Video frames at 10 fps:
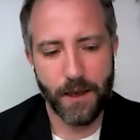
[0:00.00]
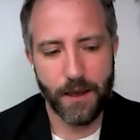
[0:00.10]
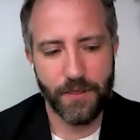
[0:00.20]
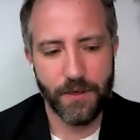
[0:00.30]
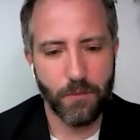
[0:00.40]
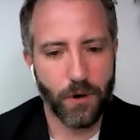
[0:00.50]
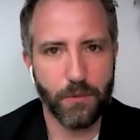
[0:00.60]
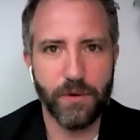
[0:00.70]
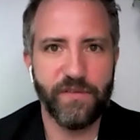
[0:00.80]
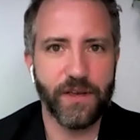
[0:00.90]
the more
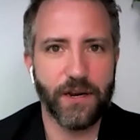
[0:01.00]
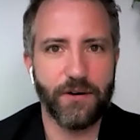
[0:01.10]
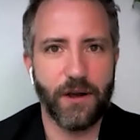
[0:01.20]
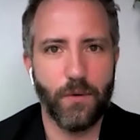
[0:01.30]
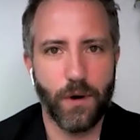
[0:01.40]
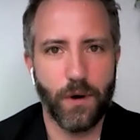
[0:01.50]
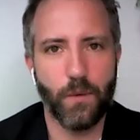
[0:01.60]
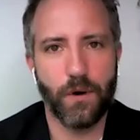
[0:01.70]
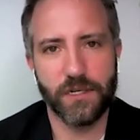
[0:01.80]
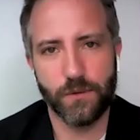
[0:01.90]
we figure out what
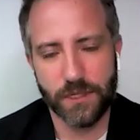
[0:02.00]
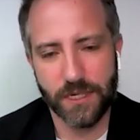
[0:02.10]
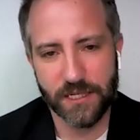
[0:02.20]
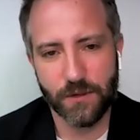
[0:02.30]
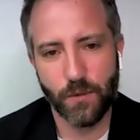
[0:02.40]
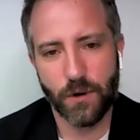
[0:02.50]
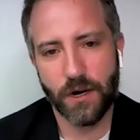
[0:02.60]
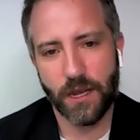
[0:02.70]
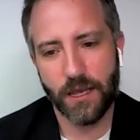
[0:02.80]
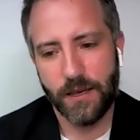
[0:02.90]
works, what doesn't
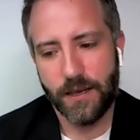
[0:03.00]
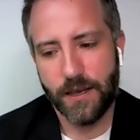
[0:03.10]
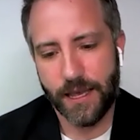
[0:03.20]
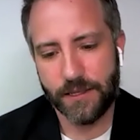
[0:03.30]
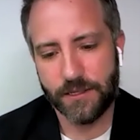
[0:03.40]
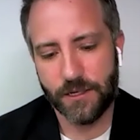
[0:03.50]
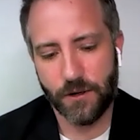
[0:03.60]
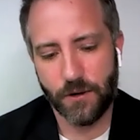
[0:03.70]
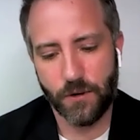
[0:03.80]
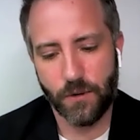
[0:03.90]
work. And
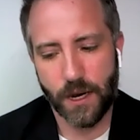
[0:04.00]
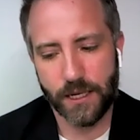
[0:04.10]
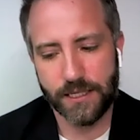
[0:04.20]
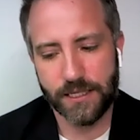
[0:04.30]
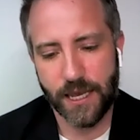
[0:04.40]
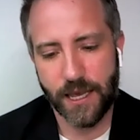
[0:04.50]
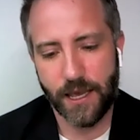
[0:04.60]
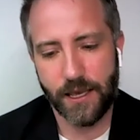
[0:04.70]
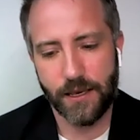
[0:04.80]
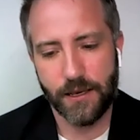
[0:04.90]
so I'd
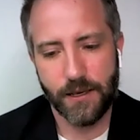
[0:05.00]
say